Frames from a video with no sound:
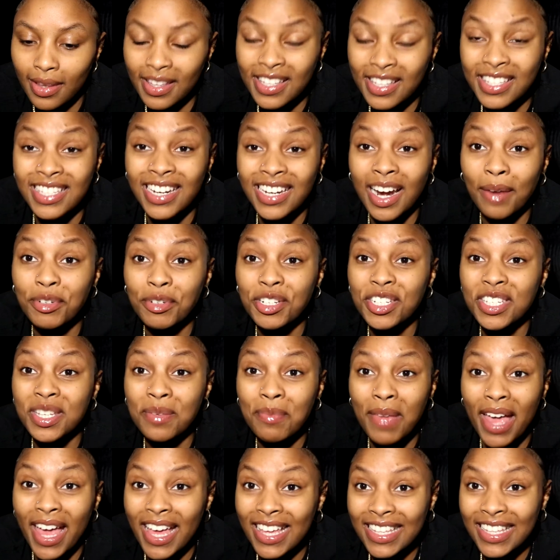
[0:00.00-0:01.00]
Listen, I'm just a
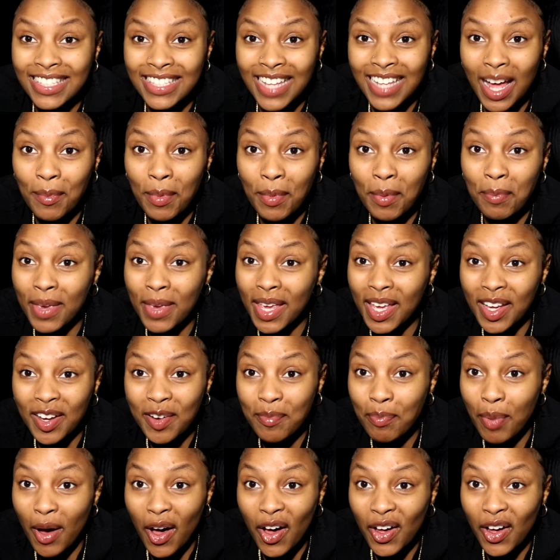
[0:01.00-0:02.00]
mess. I'm a
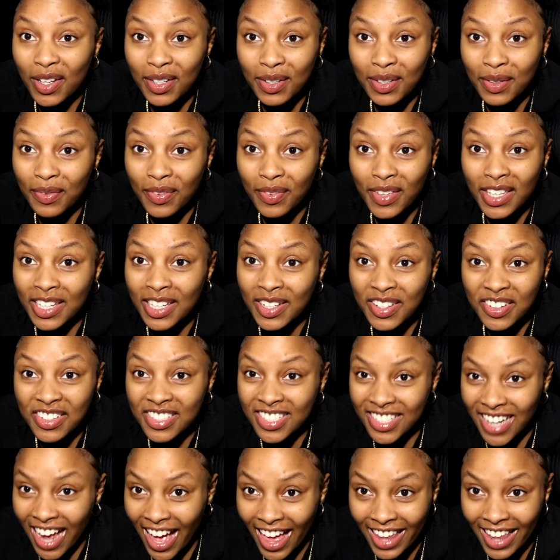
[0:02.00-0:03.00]
big ball of
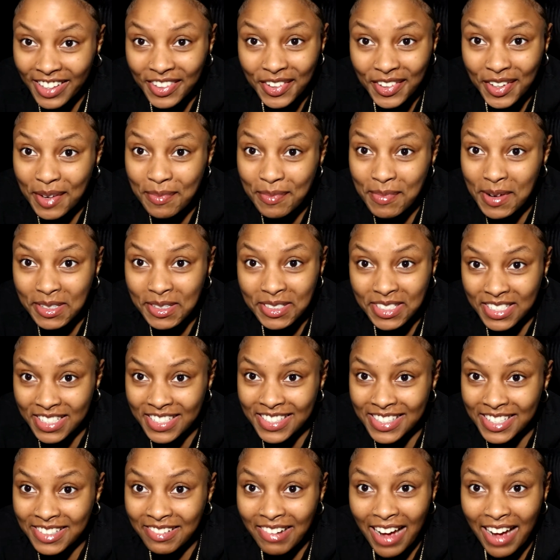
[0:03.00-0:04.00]
eco-styler and
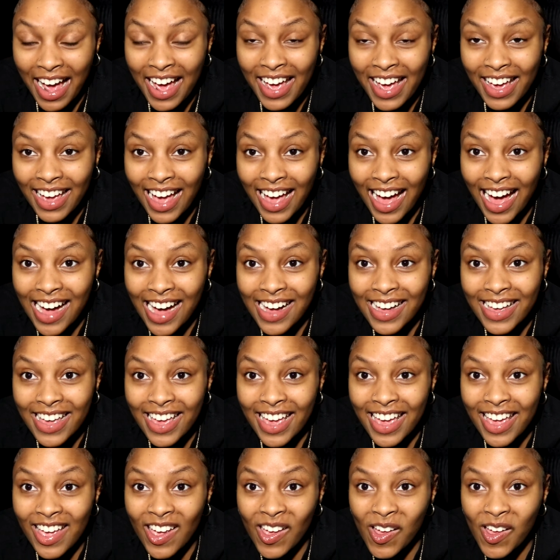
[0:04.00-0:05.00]
emotions, okay? I
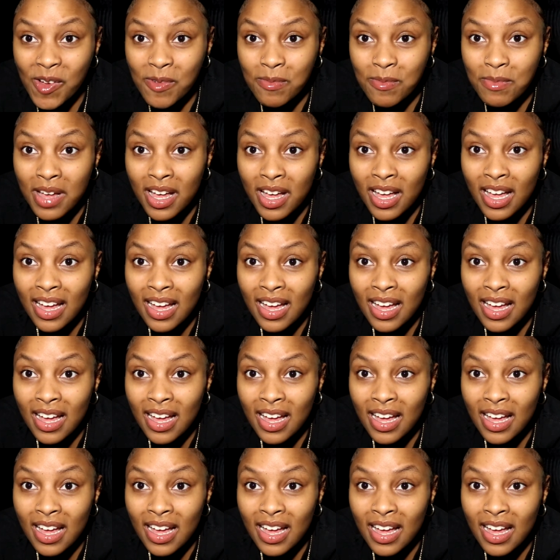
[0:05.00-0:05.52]
am...